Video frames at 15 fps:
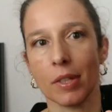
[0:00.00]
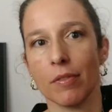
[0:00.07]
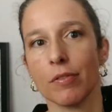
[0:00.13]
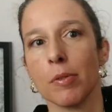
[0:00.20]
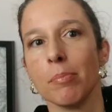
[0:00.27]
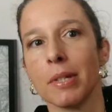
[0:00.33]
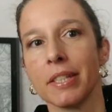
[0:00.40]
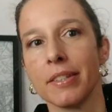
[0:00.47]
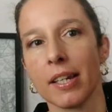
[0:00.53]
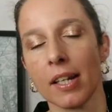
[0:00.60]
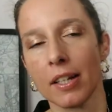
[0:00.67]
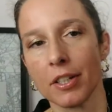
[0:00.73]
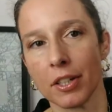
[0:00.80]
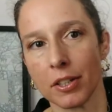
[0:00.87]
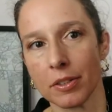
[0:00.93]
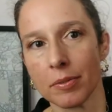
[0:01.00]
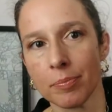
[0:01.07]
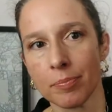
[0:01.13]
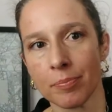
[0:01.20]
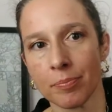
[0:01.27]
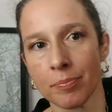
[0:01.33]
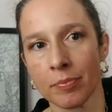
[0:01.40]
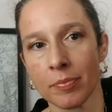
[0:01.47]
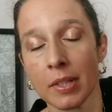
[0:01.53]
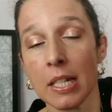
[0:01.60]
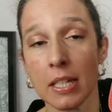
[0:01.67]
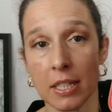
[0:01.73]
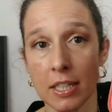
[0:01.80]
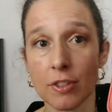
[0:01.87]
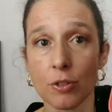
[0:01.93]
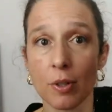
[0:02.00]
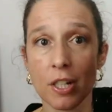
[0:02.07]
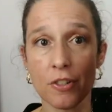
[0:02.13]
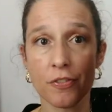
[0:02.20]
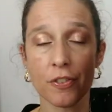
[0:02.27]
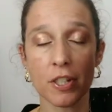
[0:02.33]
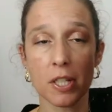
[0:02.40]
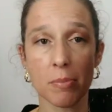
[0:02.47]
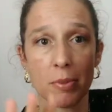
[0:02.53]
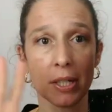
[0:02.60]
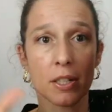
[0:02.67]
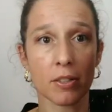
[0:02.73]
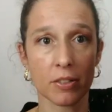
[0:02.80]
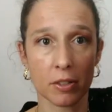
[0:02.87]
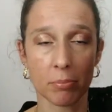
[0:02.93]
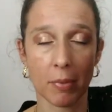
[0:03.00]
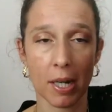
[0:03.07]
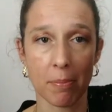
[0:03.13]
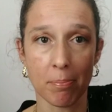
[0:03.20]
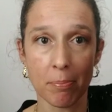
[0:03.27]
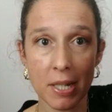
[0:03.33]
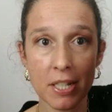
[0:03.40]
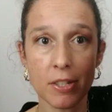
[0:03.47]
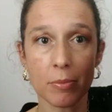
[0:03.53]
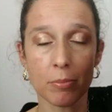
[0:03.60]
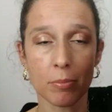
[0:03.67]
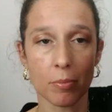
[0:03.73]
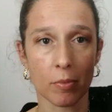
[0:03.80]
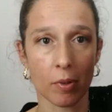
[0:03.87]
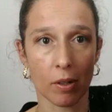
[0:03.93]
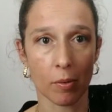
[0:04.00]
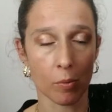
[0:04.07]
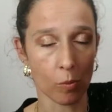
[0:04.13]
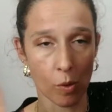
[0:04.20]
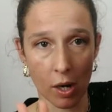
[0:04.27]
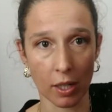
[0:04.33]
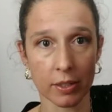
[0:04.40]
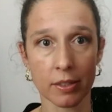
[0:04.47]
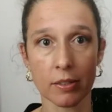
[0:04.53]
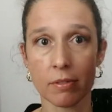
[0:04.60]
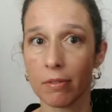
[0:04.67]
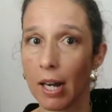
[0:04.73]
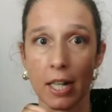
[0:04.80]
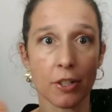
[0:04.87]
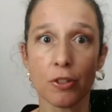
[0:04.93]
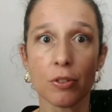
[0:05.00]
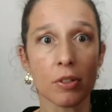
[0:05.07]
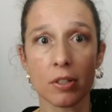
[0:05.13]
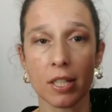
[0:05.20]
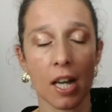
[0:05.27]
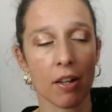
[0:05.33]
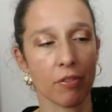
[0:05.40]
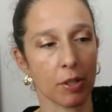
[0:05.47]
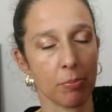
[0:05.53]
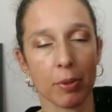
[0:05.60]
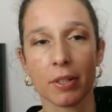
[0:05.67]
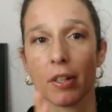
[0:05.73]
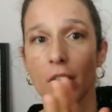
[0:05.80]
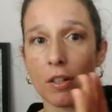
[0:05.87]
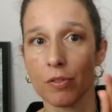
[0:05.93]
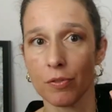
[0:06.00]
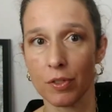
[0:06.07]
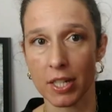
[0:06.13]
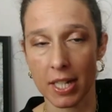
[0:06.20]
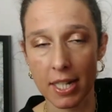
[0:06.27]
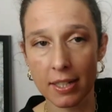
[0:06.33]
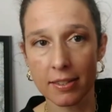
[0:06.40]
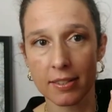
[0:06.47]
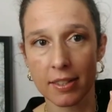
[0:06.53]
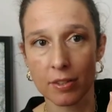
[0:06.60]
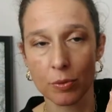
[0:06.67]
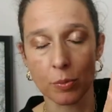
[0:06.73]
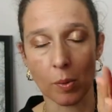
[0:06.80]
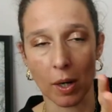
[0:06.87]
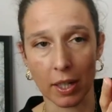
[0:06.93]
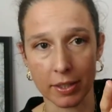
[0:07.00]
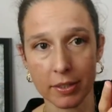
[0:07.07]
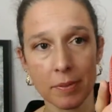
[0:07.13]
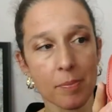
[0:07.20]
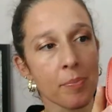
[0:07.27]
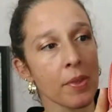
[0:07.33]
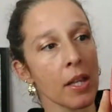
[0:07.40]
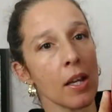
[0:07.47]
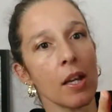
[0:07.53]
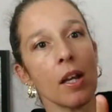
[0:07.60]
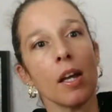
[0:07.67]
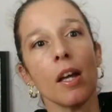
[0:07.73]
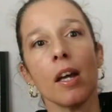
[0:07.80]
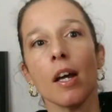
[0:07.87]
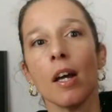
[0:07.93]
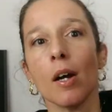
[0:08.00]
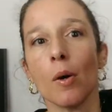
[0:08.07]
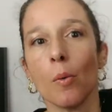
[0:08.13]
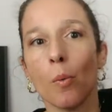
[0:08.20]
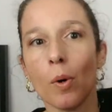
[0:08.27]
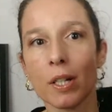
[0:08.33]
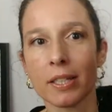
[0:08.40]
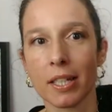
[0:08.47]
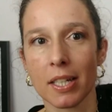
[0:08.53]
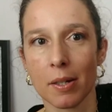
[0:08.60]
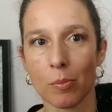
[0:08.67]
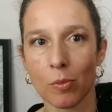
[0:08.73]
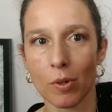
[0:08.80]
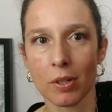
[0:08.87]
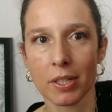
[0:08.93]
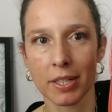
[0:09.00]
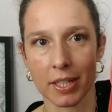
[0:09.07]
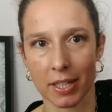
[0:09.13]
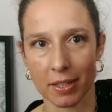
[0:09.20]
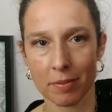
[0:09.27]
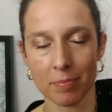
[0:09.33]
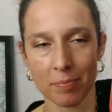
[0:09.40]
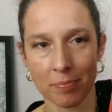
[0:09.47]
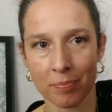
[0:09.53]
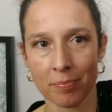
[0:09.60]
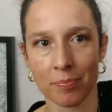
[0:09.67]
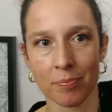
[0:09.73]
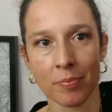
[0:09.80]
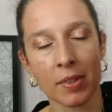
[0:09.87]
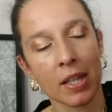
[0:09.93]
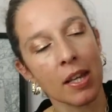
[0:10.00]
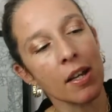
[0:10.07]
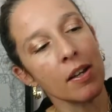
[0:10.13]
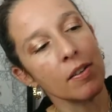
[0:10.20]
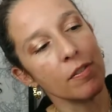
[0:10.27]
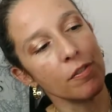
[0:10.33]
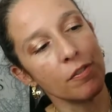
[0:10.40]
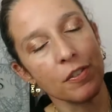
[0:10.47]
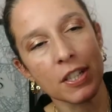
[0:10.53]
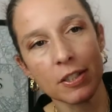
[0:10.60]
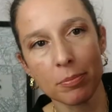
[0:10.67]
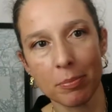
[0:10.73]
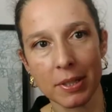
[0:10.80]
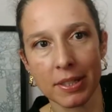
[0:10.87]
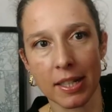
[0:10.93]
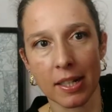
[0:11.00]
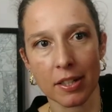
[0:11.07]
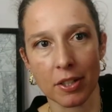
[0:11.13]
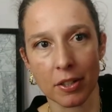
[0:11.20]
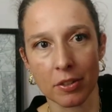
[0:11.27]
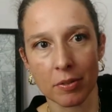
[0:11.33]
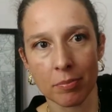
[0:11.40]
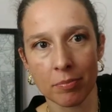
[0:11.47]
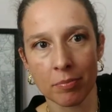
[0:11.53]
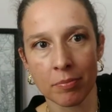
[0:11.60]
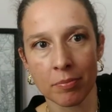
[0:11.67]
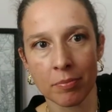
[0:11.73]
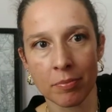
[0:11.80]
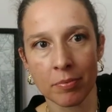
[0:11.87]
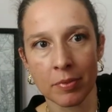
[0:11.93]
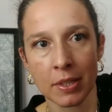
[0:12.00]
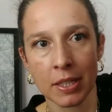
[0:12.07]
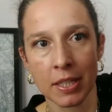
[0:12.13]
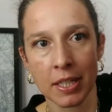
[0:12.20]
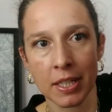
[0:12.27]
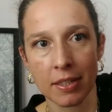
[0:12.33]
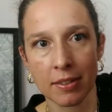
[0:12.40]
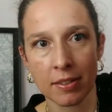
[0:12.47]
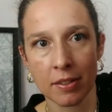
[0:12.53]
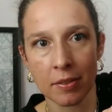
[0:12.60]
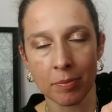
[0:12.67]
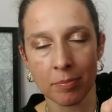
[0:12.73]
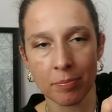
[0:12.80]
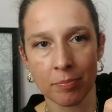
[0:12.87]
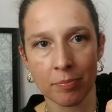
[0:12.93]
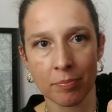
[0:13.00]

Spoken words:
The medallion, it's quite funny because on my medium one, I do not have it, but on the XS one, when I am walking, this medallion hit.